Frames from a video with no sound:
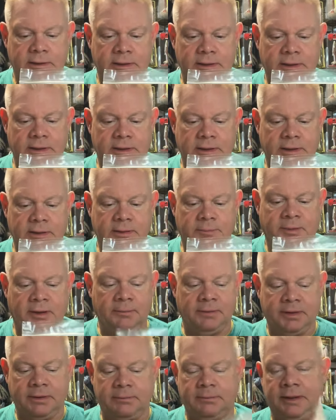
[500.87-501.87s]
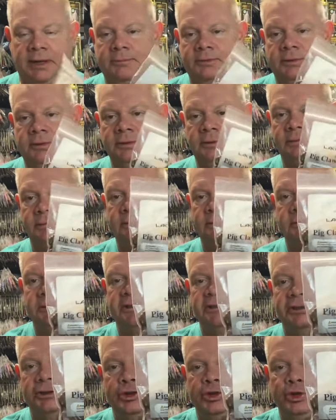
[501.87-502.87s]
The pumpkin pepper
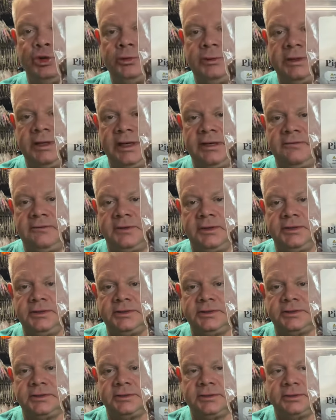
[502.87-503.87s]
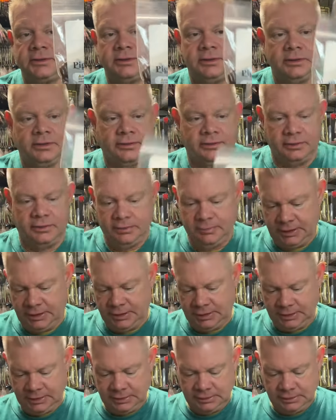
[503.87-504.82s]
in the 2.5 inch, the 30 pack.